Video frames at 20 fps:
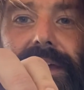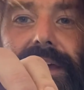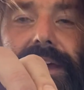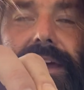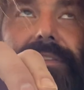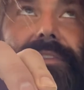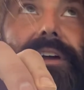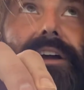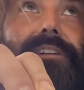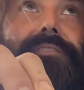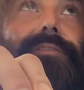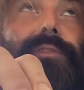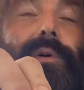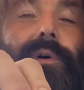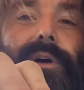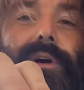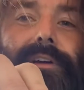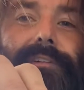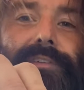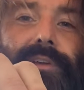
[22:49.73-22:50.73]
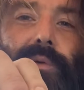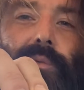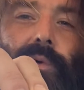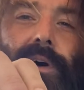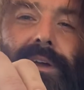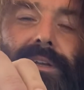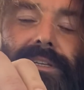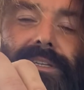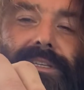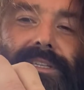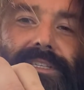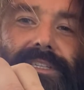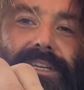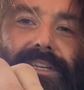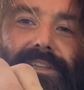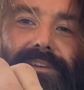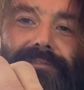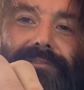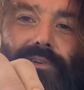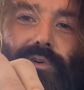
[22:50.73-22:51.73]
Therefore, if you want to see
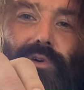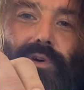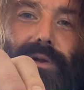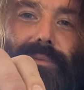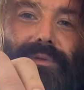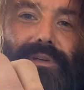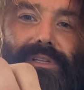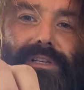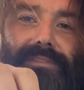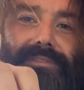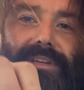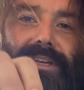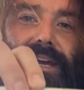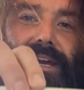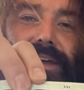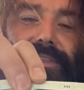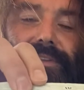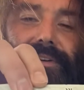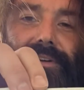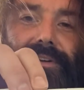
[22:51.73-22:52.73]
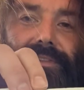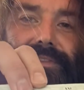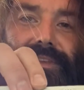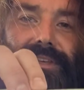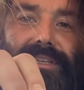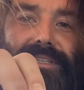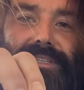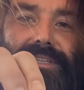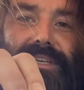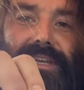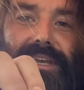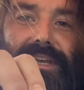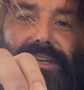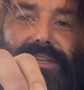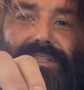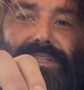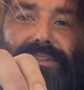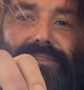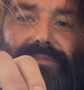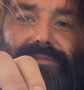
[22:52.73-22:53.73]
the formula of Kether, this
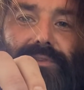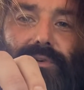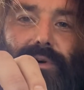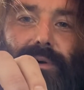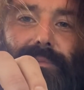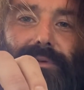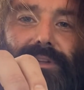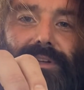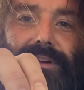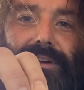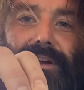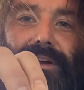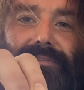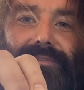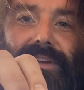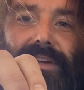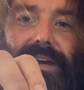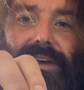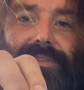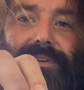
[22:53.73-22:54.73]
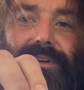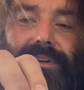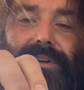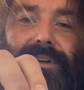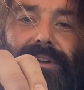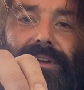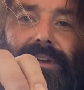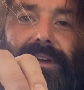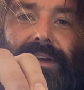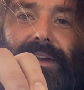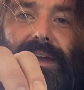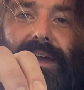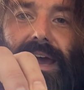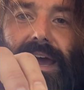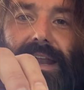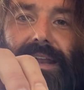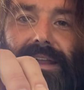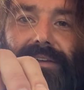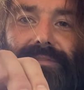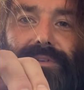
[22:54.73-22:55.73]
is the formula of Kether.
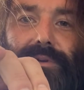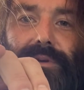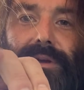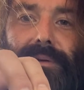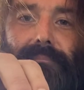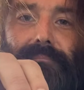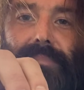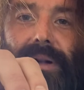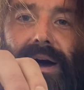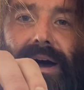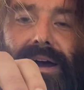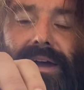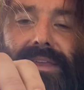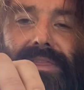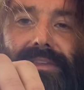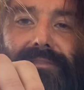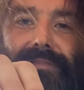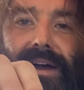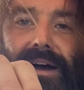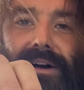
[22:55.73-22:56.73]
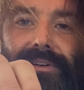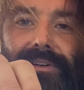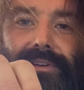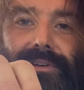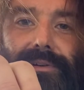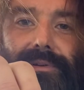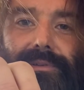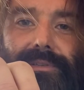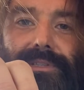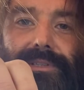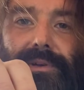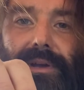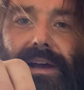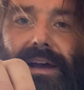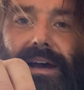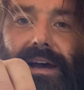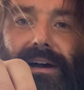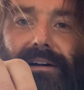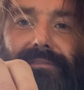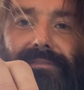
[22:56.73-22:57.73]
And if you combine the values, you
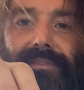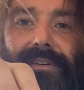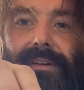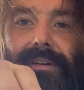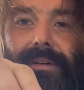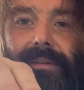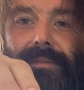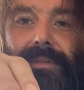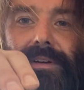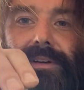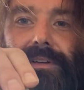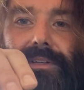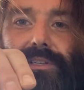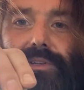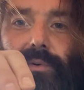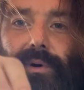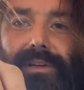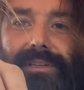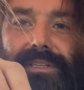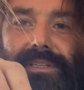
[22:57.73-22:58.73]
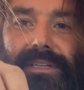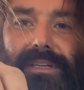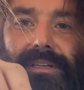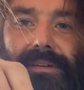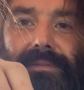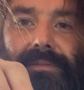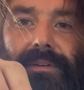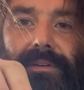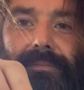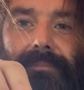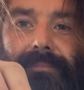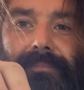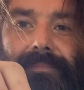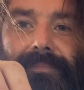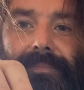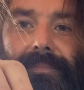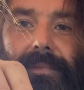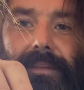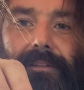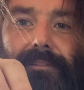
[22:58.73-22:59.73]
have 20
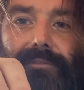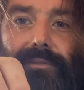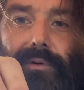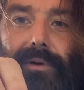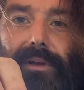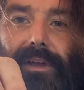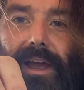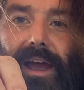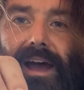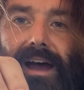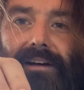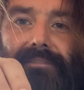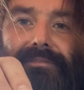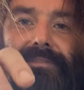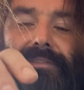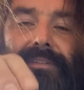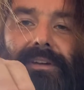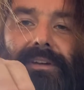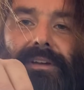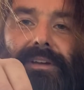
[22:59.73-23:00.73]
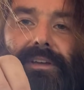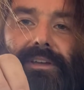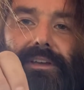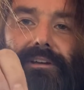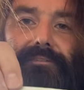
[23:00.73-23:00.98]
for Kaf, you have